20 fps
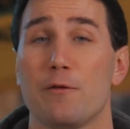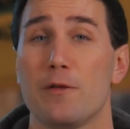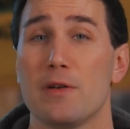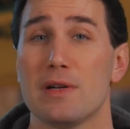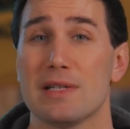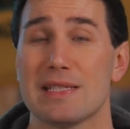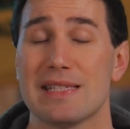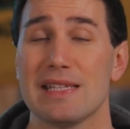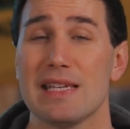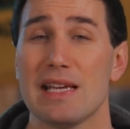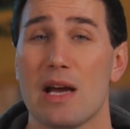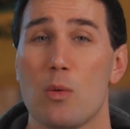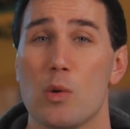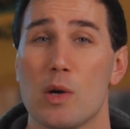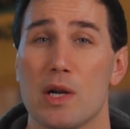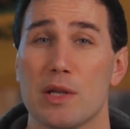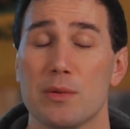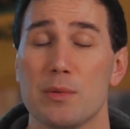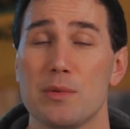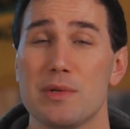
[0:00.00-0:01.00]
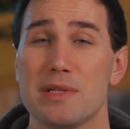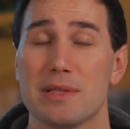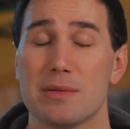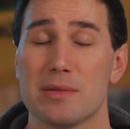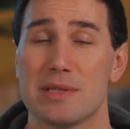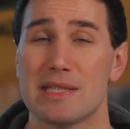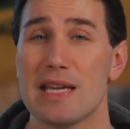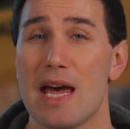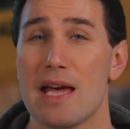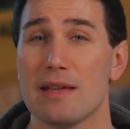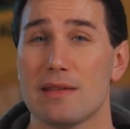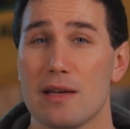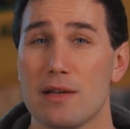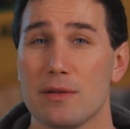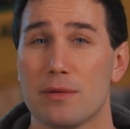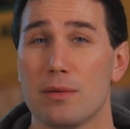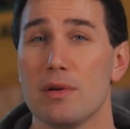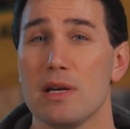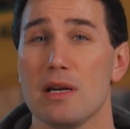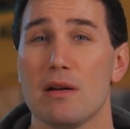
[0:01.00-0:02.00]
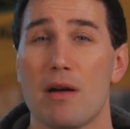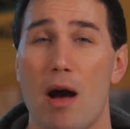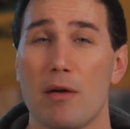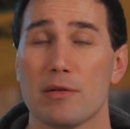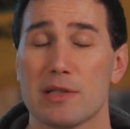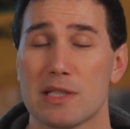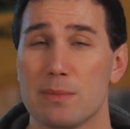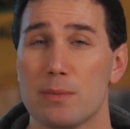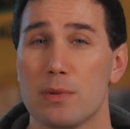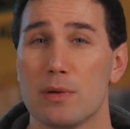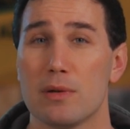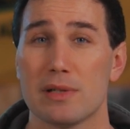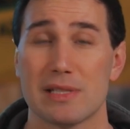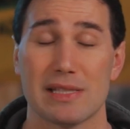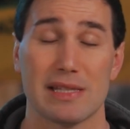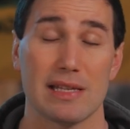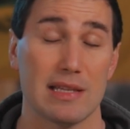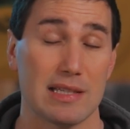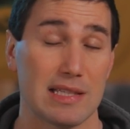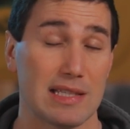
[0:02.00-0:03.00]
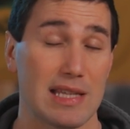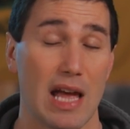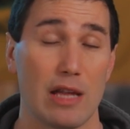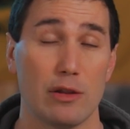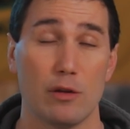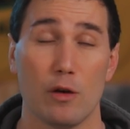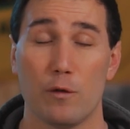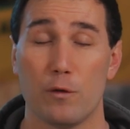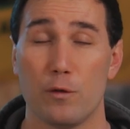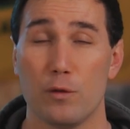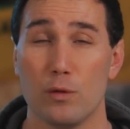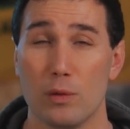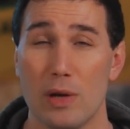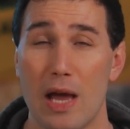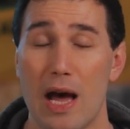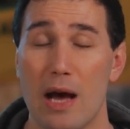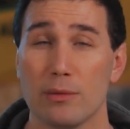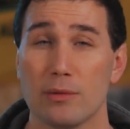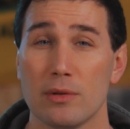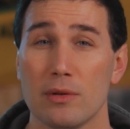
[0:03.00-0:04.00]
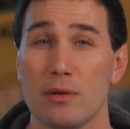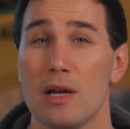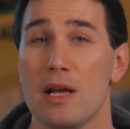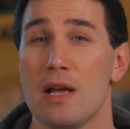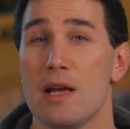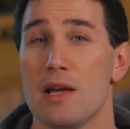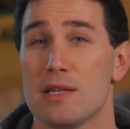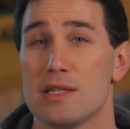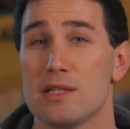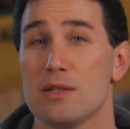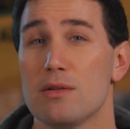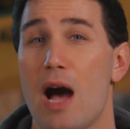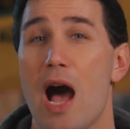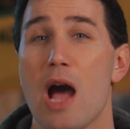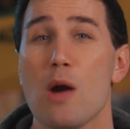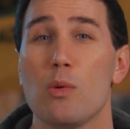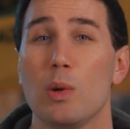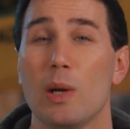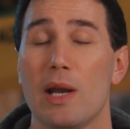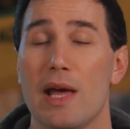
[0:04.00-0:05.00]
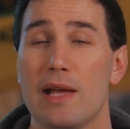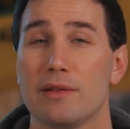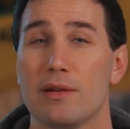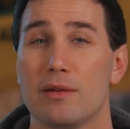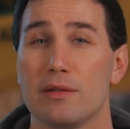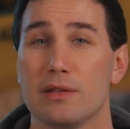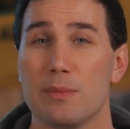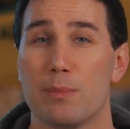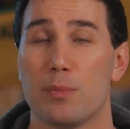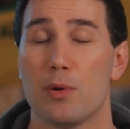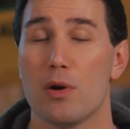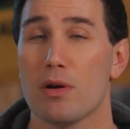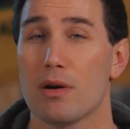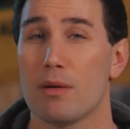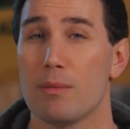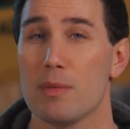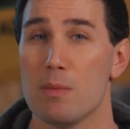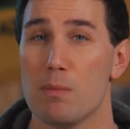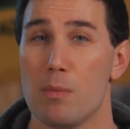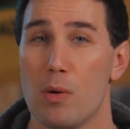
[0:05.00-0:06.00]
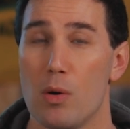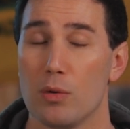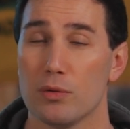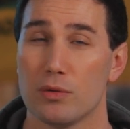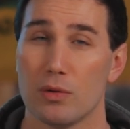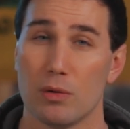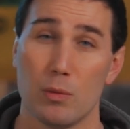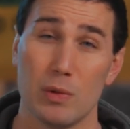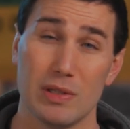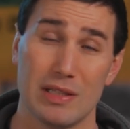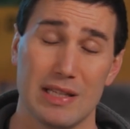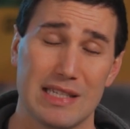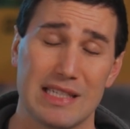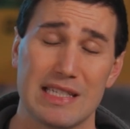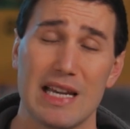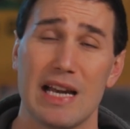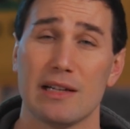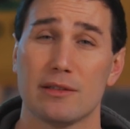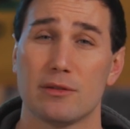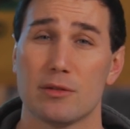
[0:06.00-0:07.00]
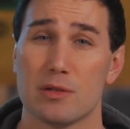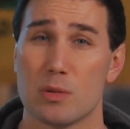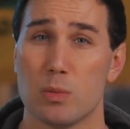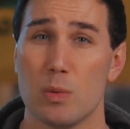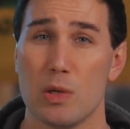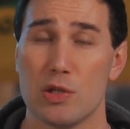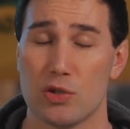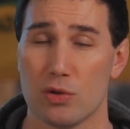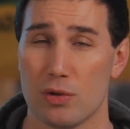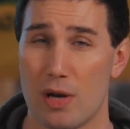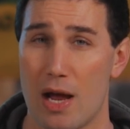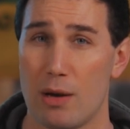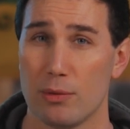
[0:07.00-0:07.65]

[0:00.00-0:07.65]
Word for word: first thing I wanna do is to set a 3 rounds burst instead of full auto, so I will enter the programming mode with the selector switch on